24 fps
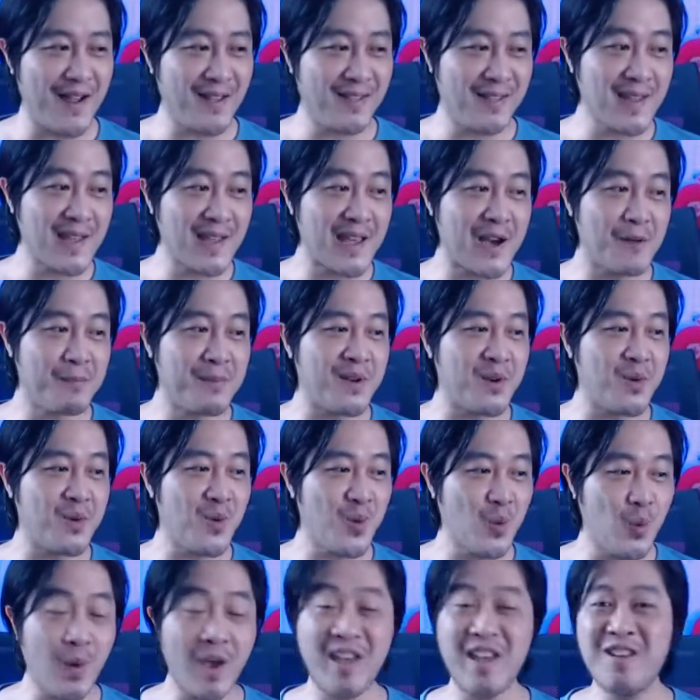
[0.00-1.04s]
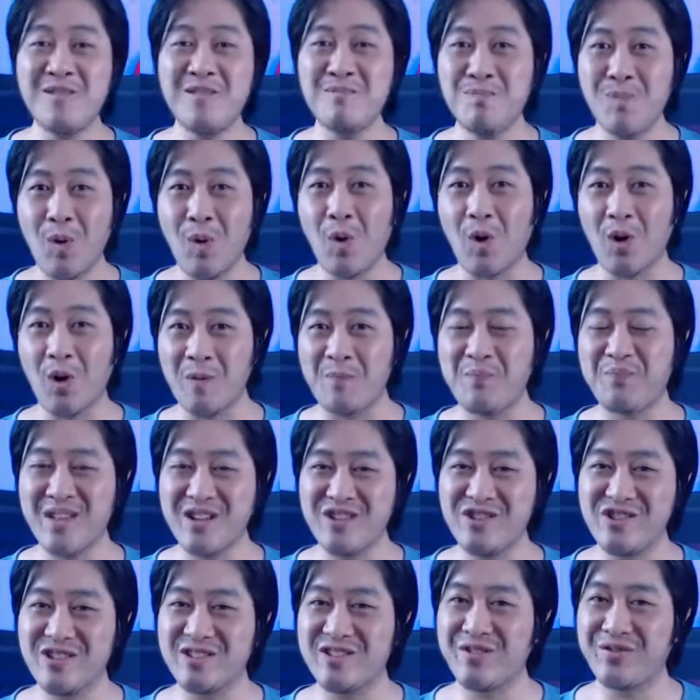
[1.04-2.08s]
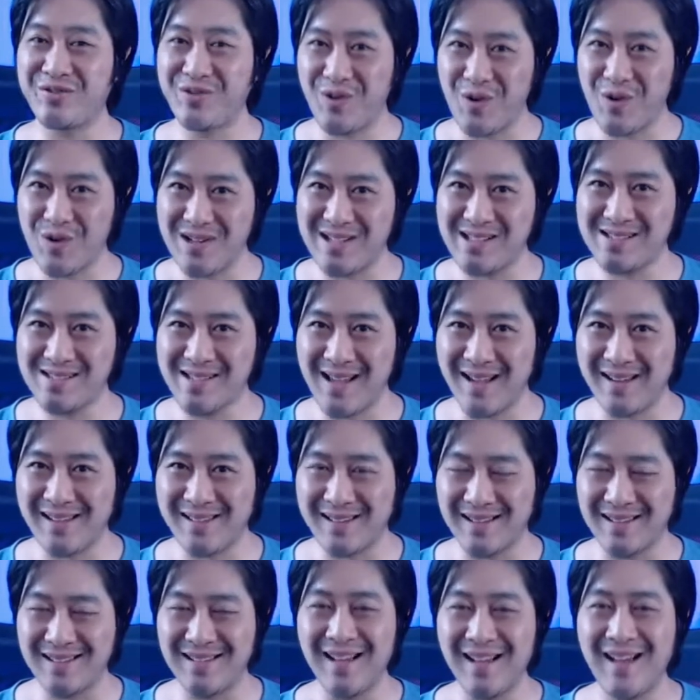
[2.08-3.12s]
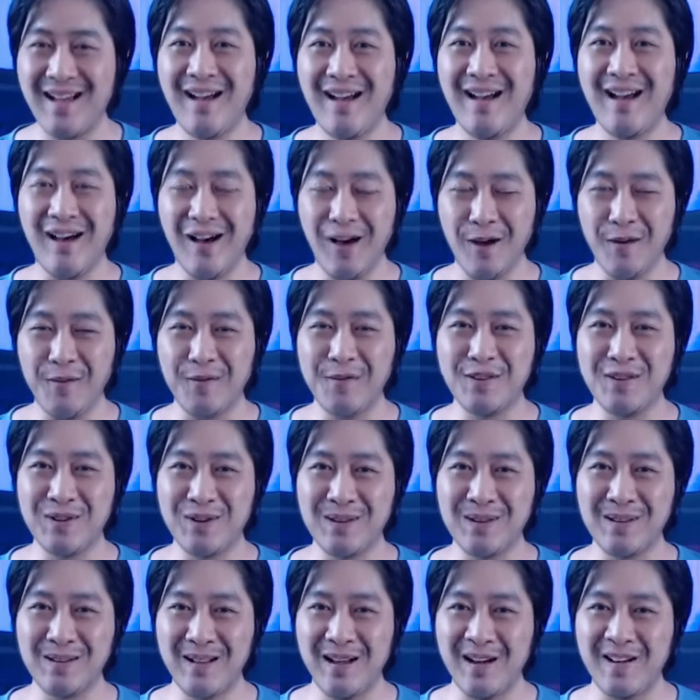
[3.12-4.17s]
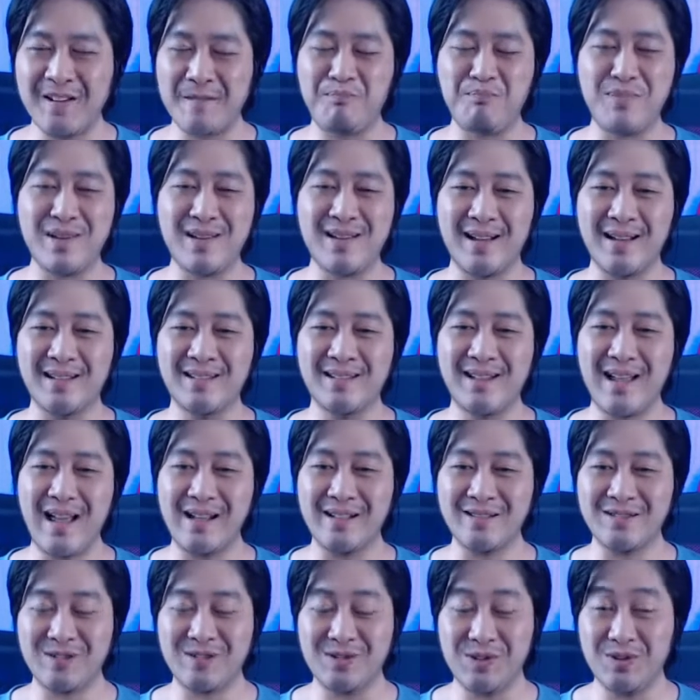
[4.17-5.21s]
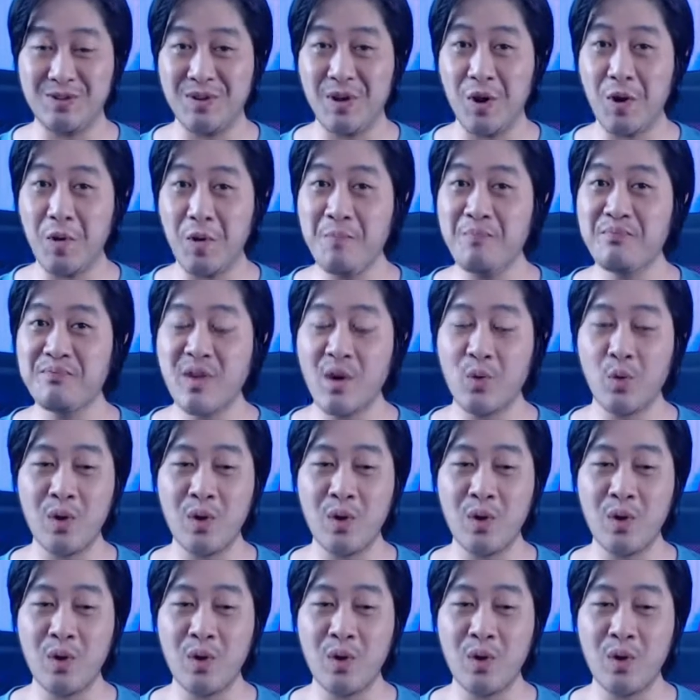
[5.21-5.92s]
I think it'll be way more than just 30 seconds of good luck, because as you know,